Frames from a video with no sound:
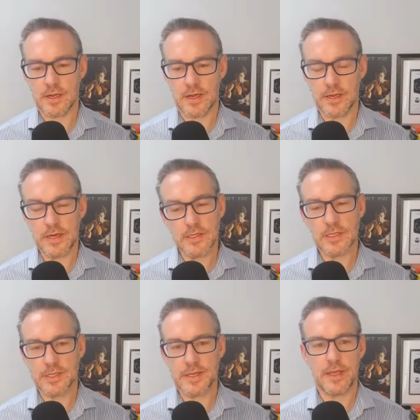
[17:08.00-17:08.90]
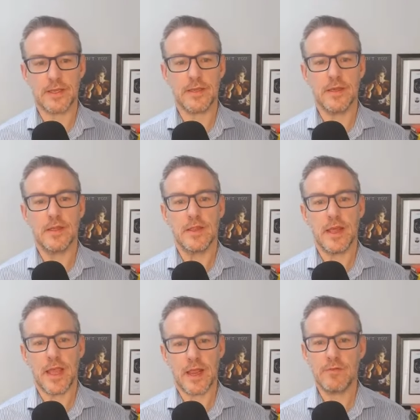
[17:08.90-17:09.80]
and here's the thing,
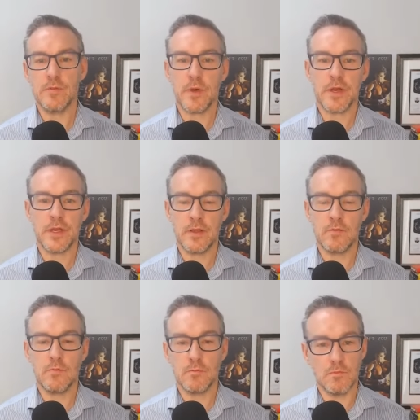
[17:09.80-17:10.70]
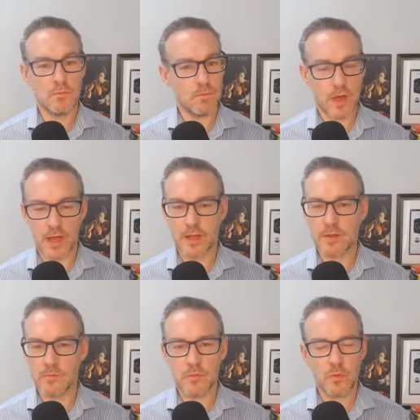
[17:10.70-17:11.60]
everybody,
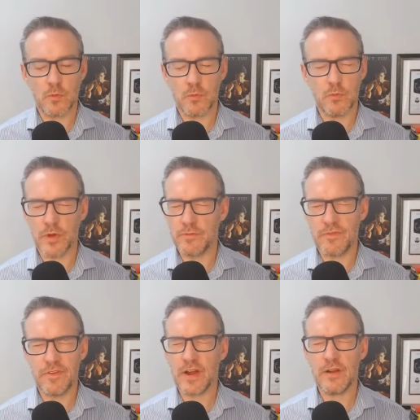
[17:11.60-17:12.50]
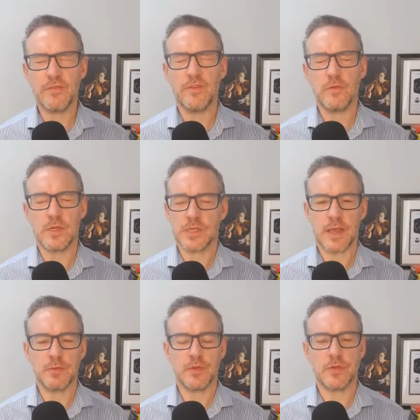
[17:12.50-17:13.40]
and with very few
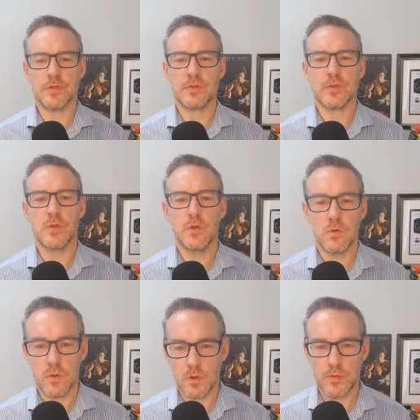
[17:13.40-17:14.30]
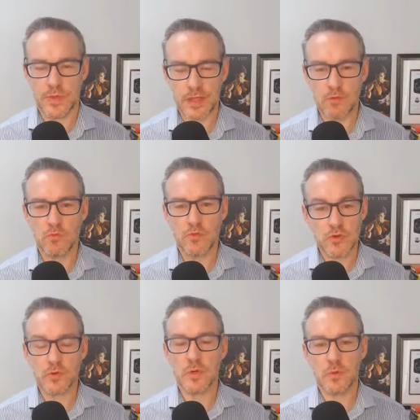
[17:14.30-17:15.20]
exceptions, they
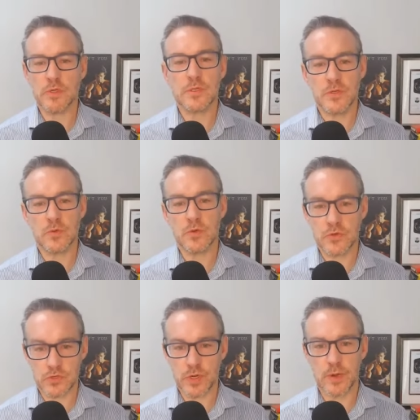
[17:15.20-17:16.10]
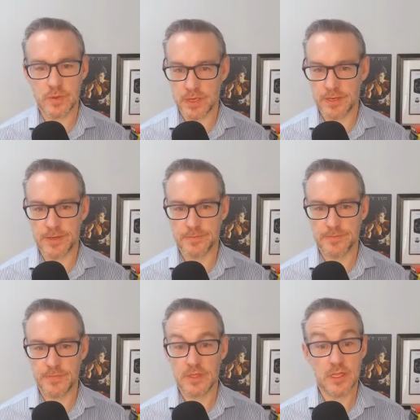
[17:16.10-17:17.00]
truly want to do a good job, Elena.
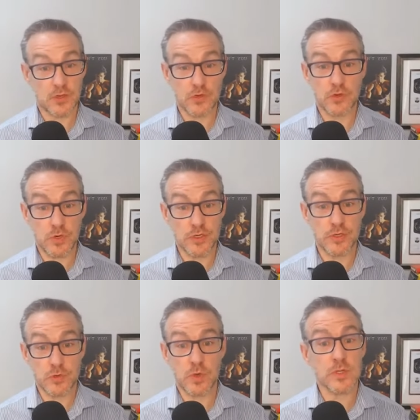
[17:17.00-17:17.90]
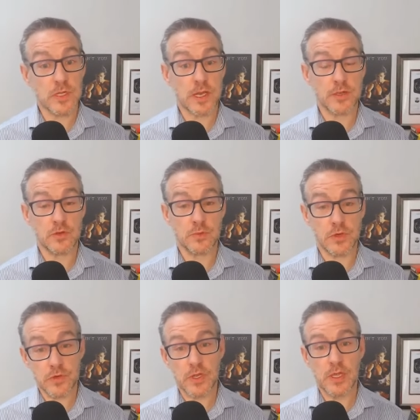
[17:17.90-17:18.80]
They truly do want to
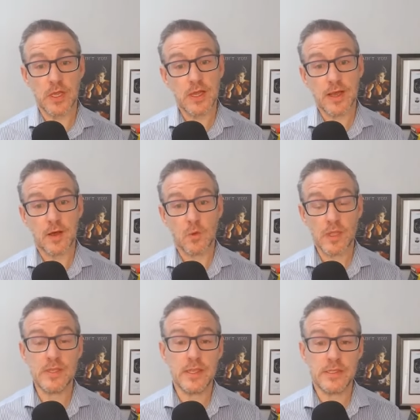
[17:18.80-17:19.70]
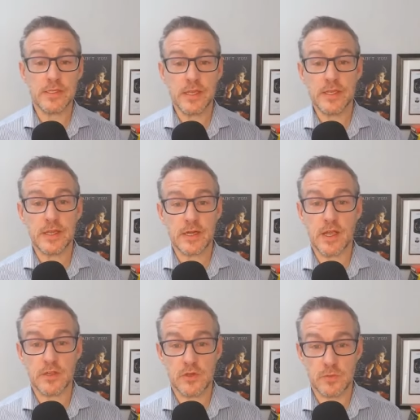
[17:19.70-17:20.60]
contribute. And when they see their
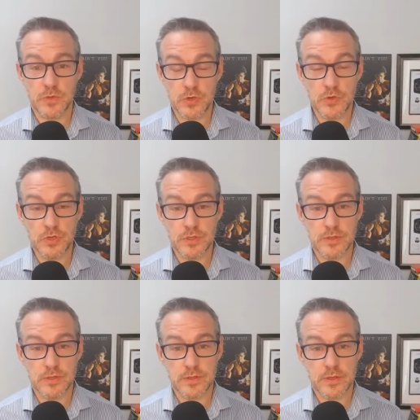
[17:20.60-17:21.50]
contributions